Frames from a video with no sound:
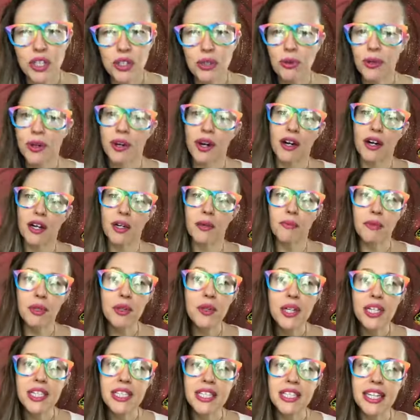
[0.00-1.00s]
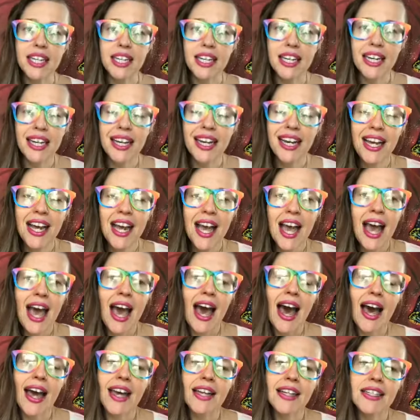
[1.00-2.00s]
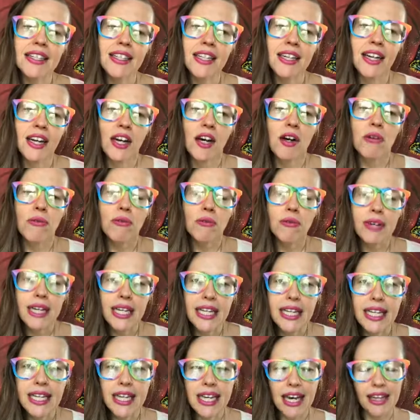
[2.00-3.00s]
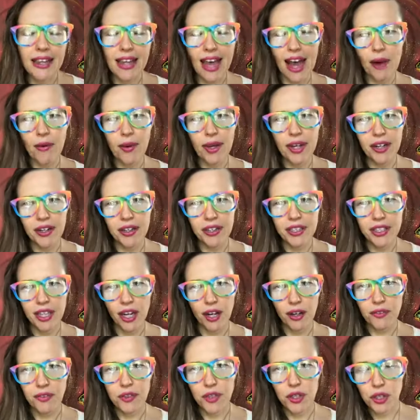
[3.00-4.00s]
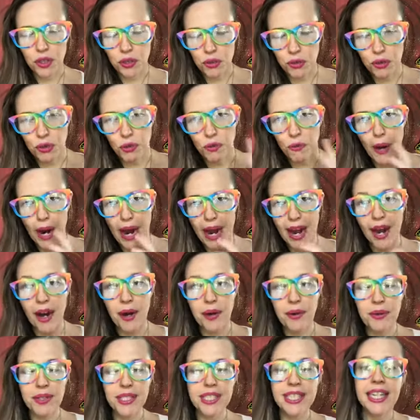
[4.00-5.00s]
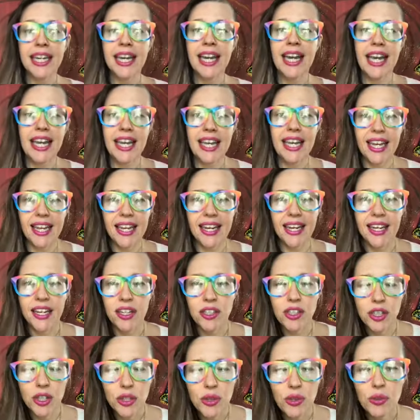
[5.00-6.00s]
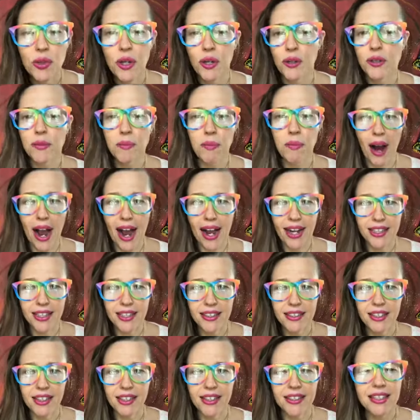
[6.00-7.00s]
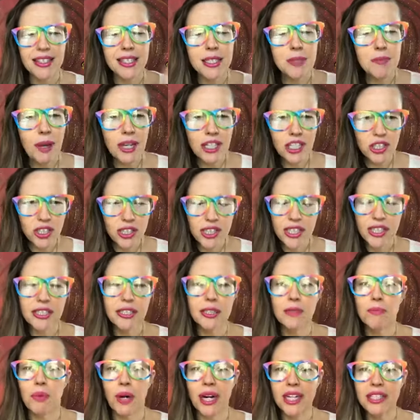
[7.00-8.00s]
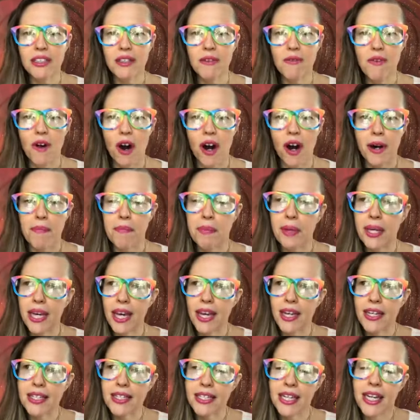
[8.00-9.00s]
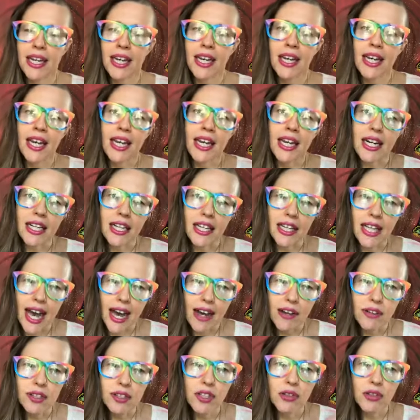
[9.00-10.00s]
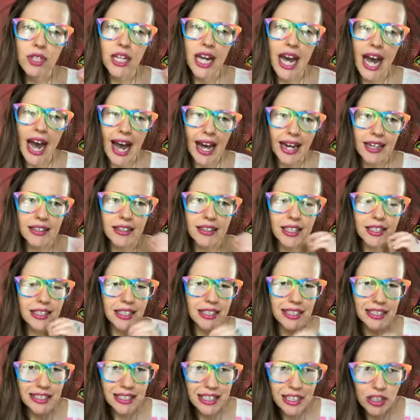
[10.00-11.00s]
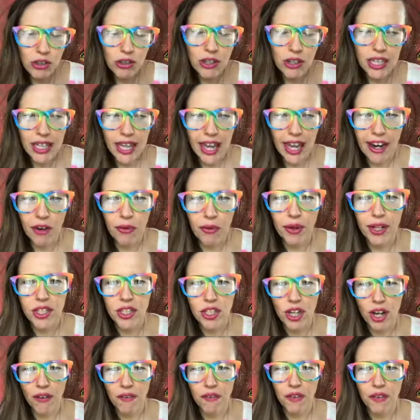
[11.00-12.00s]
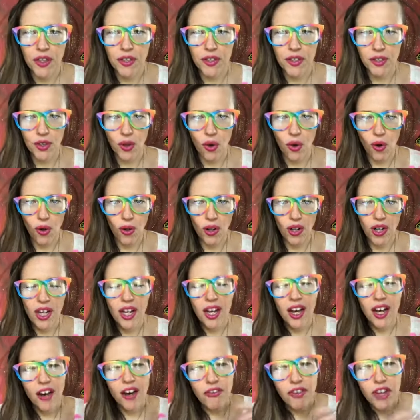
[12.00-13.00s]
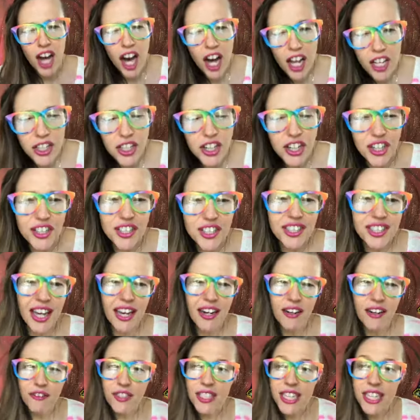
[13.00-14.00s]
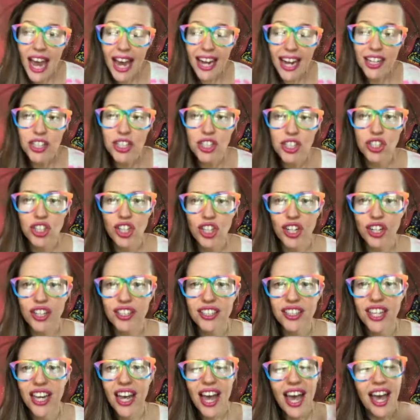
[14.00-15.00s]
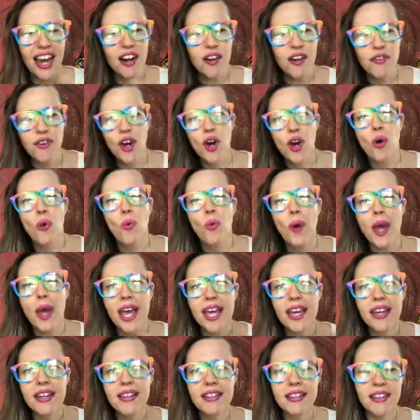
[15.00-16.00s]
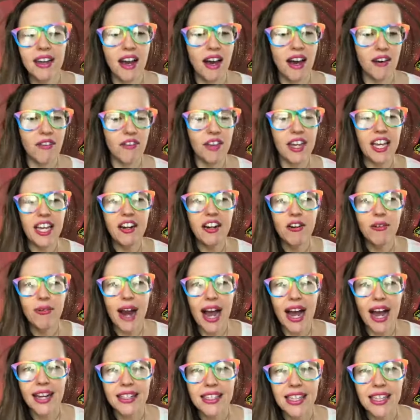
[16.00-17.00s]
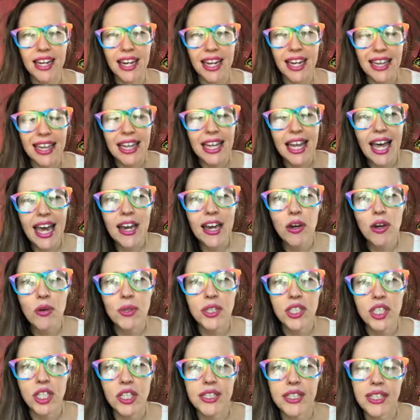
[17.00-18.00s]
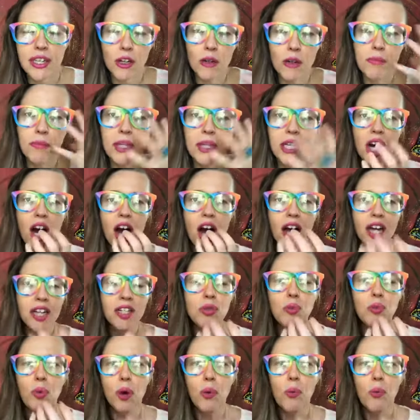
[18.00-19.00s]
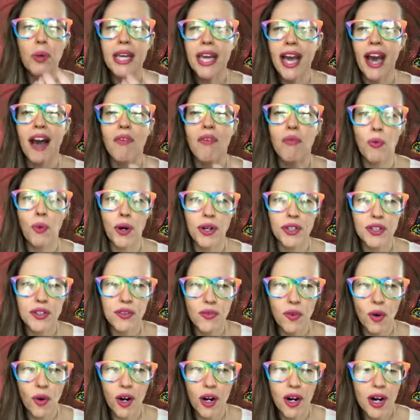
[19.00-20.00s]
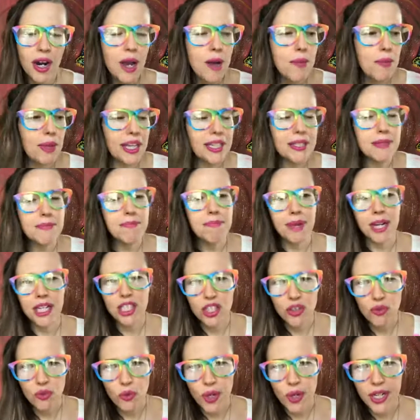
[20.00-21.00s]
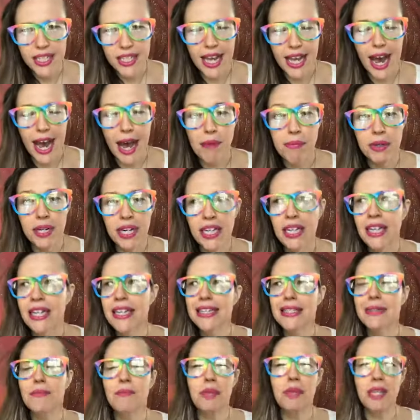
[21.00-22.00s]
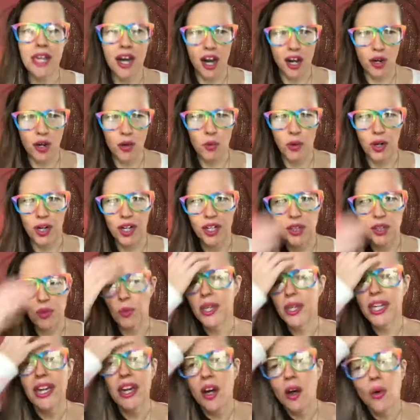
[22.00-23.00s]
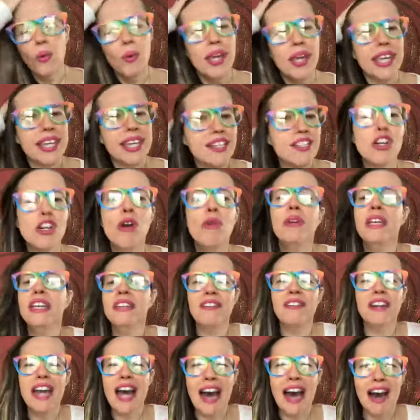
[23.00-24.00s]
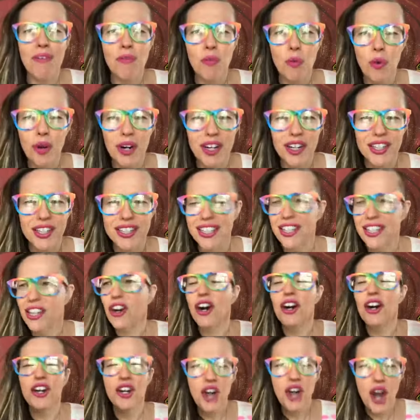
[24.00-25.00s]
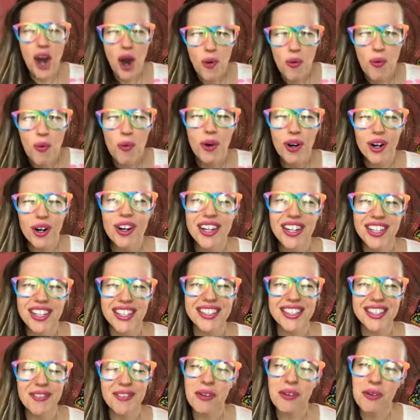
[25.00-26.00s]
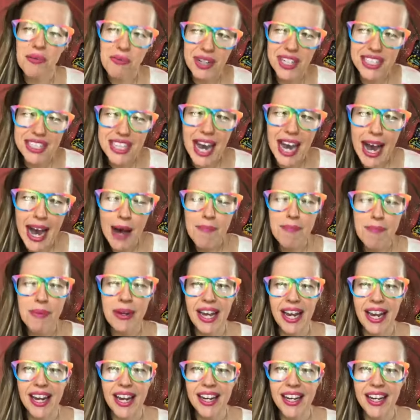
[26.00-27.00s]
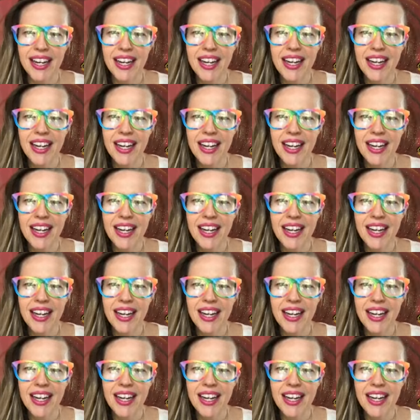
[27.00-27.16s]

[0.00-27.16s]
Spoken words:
do in our community. And really allowing ourselves to ground into those practices, especially expressive art, because it allows you to access a secret language of the soul, of colors and of textures and of ways of interacting and languages that are beyond what we have words for. Because much of what is happening is beyond words. We don't even have words. There are no words for what is happening.